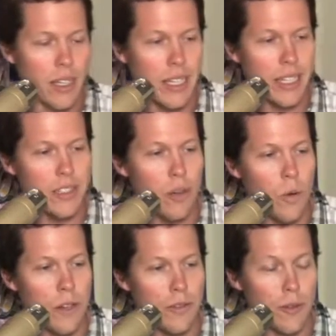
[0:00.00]
It's a
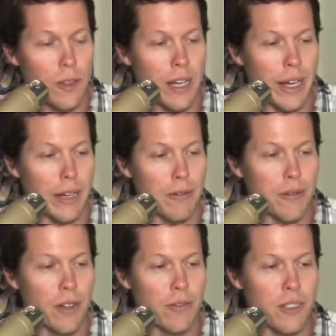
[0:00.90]
Wonderful
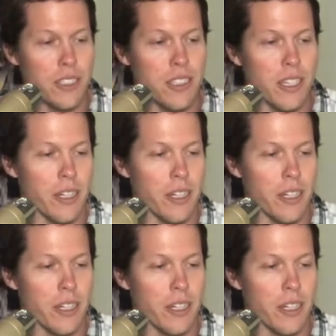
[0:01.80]
Life versus